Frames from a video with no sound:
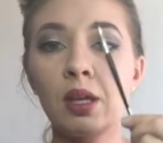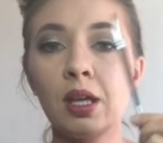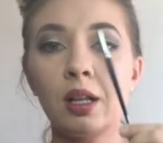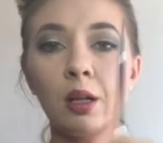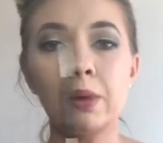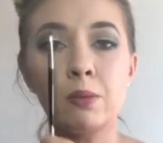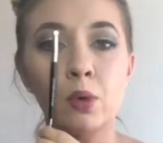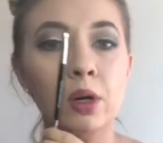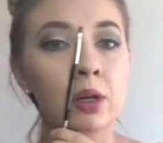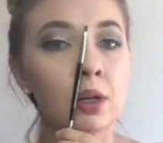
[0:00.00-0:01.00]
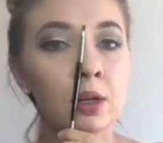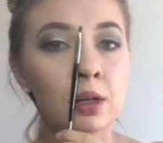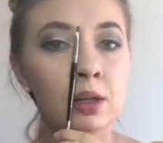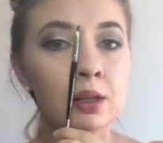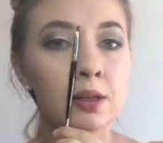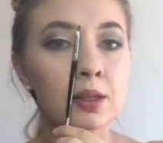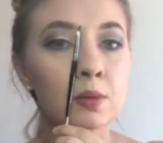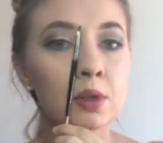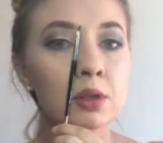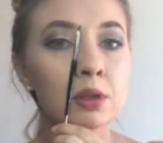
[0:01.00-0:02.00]
in a little bit more. This
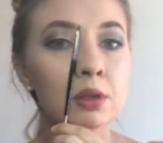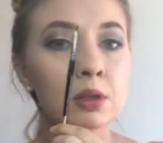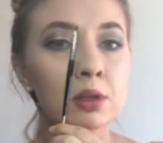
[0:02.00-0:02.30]
one